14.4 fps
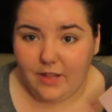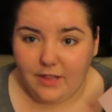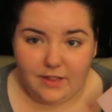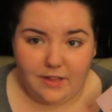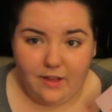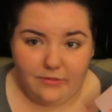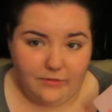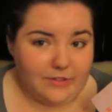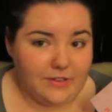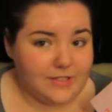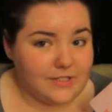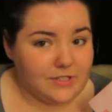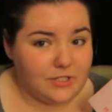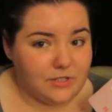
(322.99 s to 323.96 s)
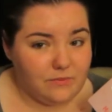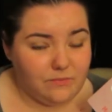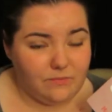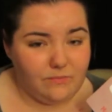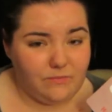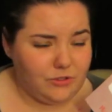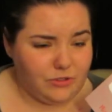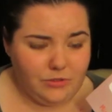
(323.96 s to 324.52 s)
and other things that she
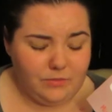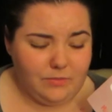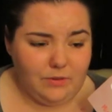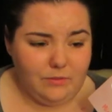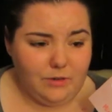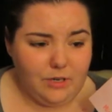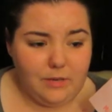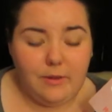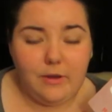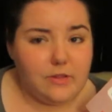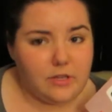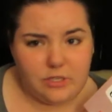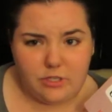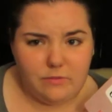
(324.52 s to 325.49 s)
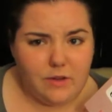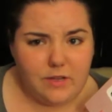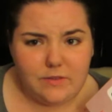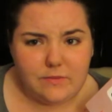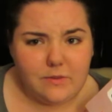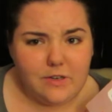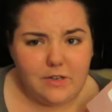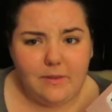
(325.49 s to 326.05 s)
shouldn't be worried about that she
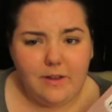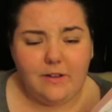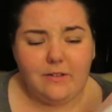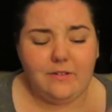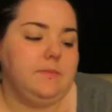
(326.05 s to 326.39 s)
was worried about.